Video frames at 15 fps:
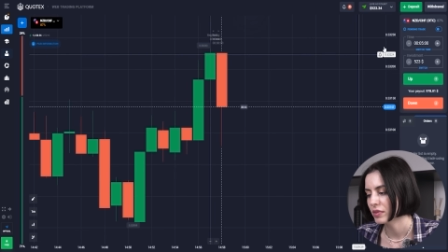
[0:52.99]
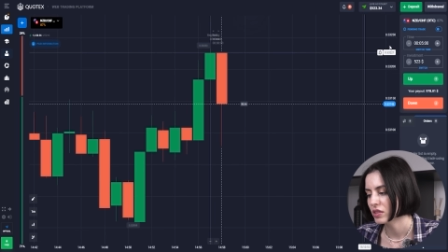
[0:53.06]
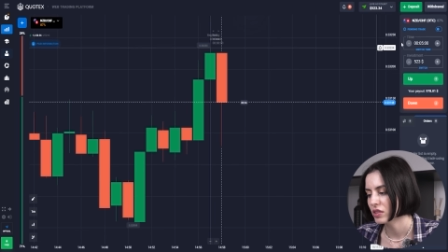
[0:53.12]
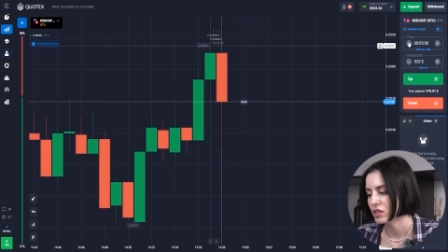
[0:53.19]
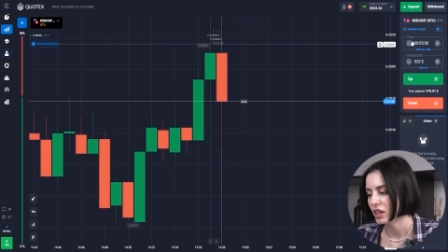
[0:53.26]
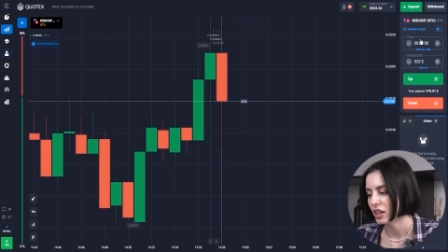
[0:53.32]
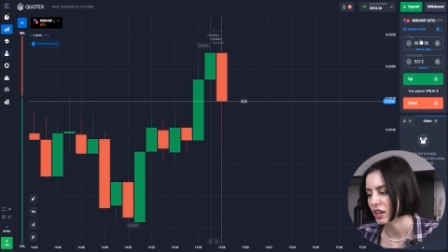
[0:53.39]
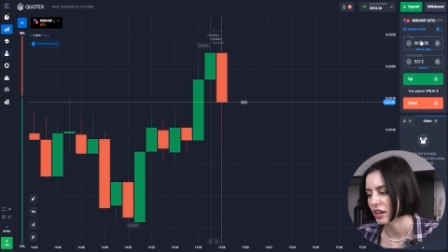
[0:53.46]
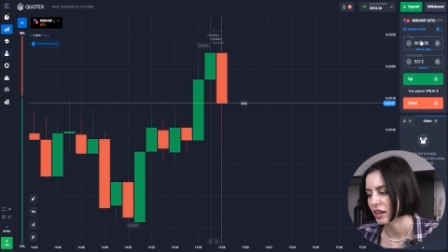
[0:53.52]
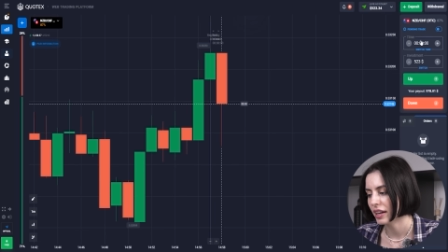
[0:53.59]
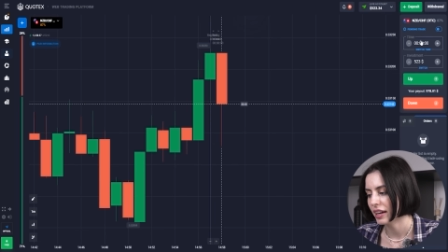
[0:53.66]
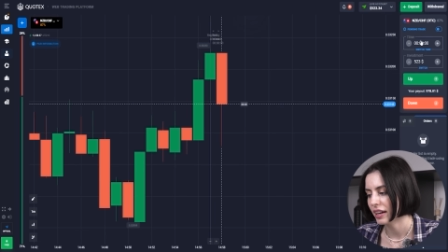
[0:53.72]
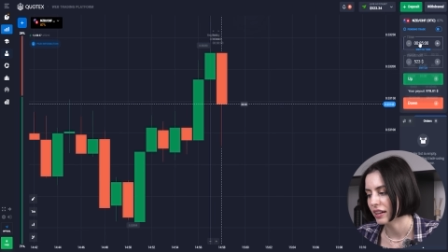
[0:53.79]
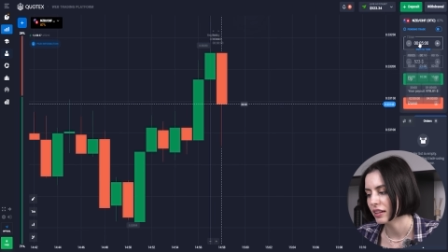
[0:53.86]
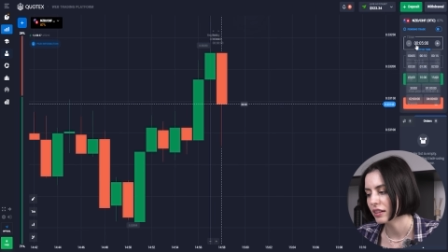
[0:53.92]
start
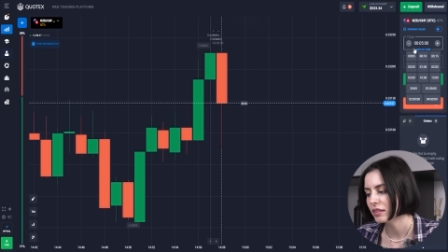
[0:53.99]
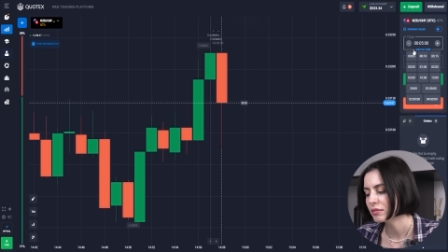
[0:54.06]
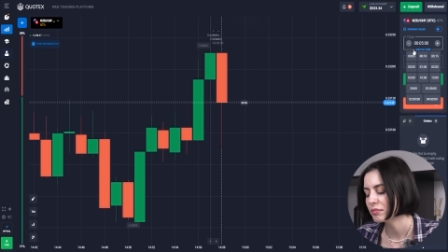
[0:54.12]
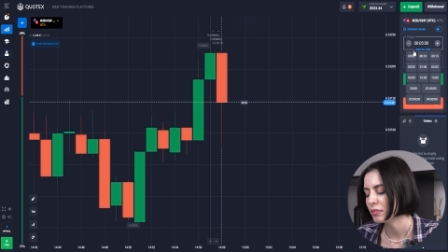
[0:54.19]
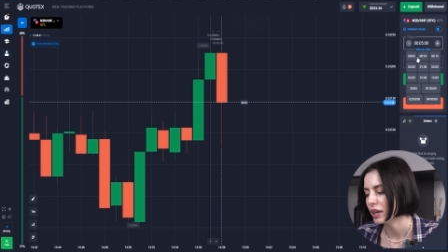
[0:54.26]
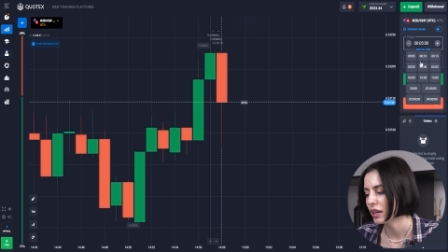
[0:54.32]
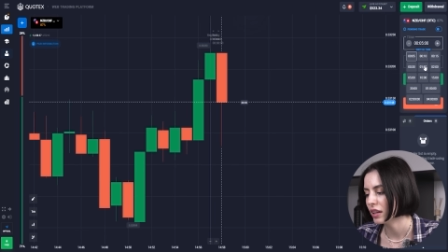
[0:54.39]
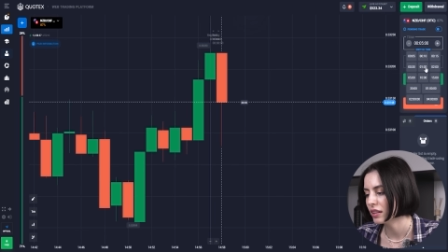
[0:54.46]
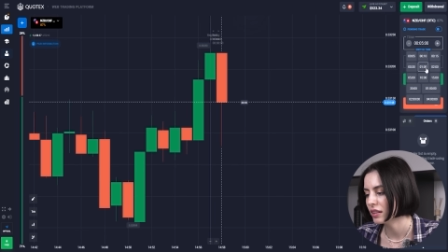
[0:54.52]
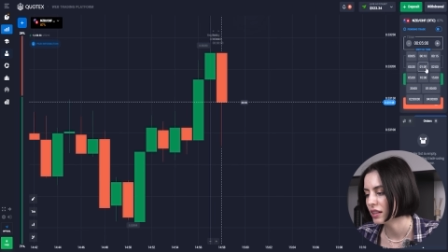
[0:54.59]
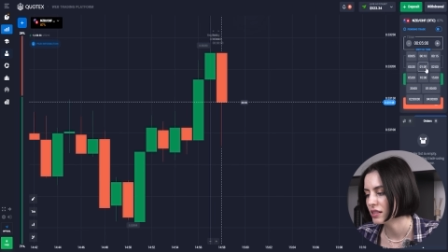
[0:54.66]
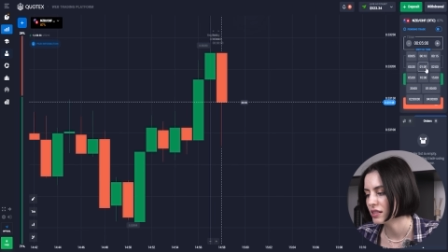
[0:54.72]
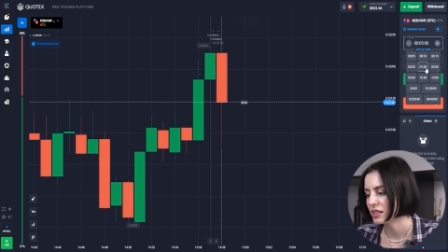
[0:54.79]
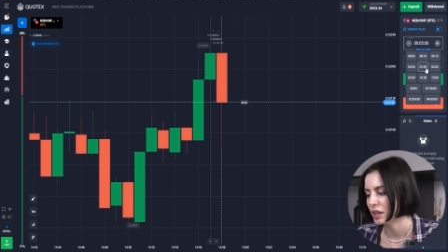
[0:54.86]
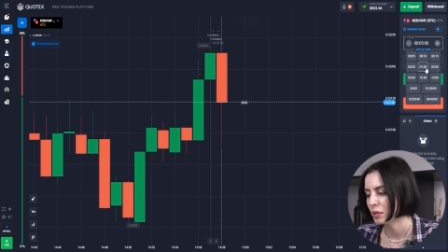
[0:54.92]
again and
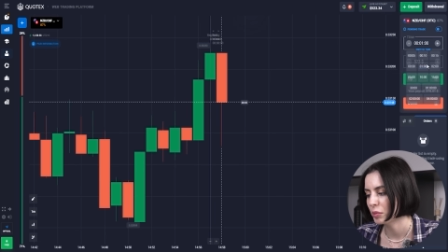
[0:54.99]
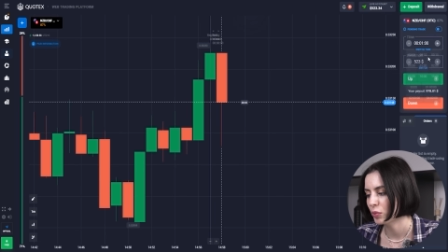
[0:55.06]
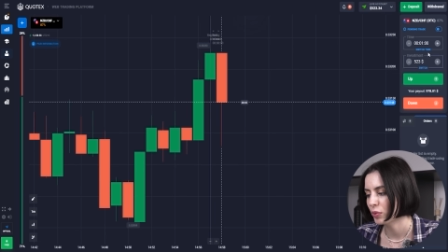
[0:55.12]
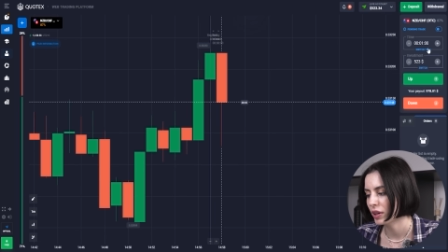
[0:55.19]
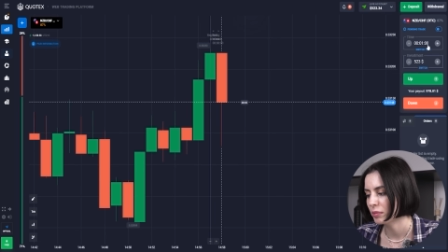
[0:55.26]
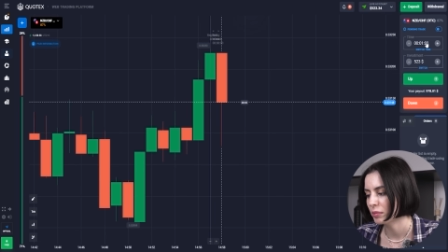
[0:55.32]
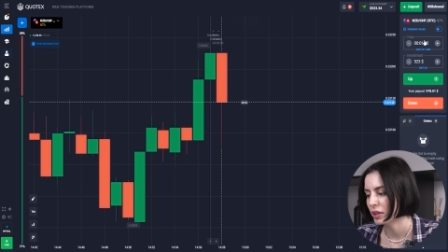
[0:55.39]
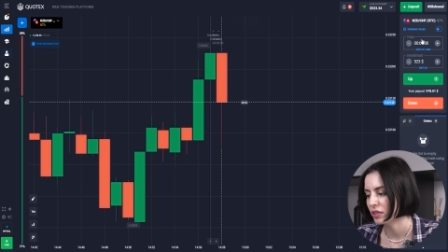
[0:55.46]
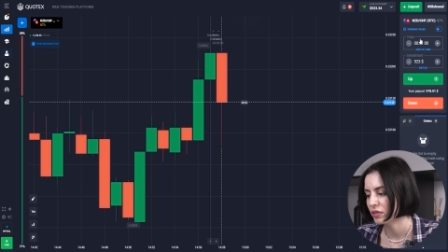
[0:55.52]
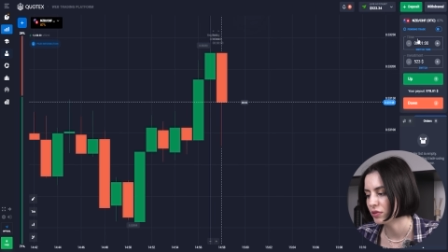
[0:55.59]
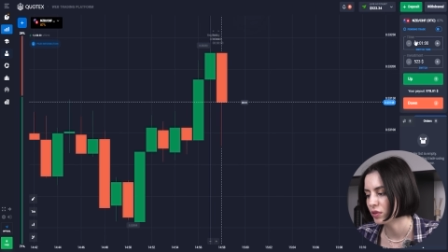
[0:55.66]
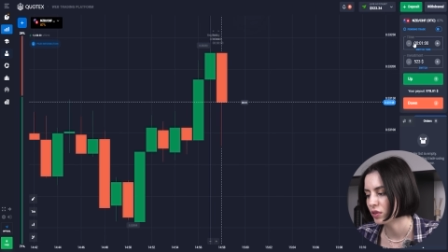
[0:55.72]
that's going to be one minute